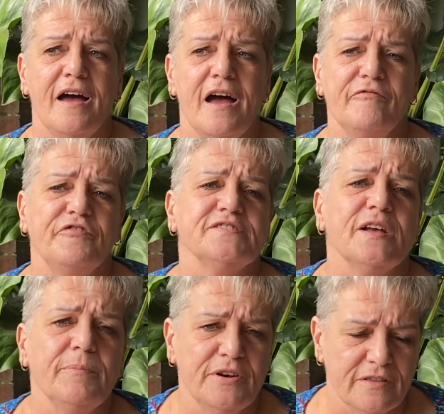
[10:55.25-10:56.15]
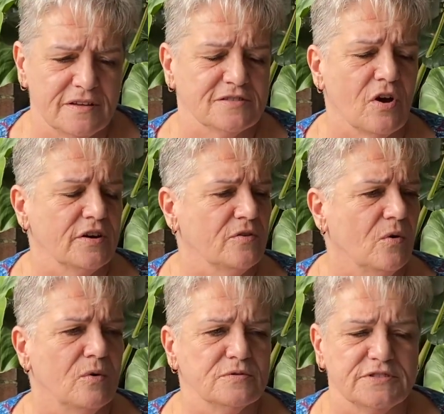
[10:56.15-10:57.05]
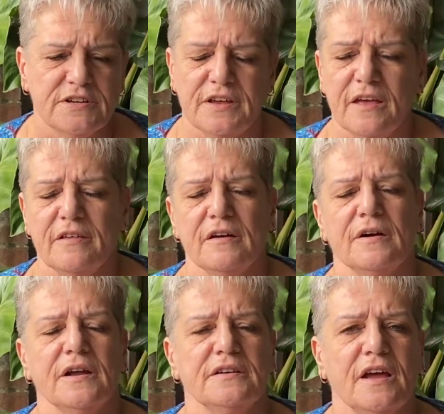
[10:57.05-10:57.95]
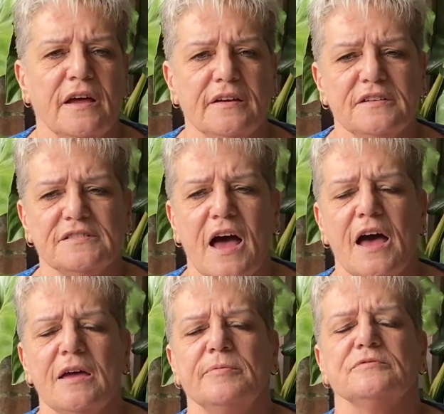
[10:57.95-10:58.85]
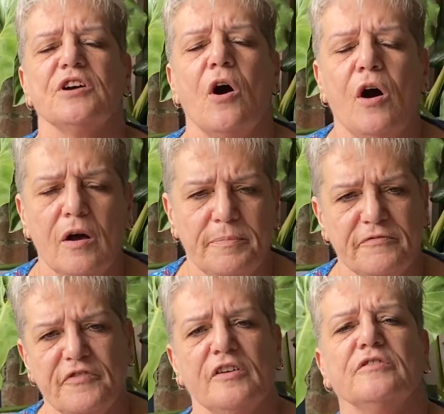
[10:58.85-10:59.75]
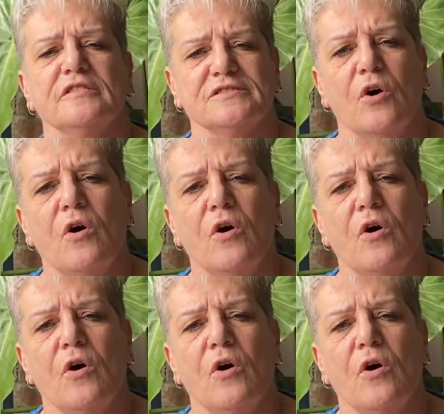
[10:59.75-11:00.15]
And for somebody that's got it all together and is able to hyper focus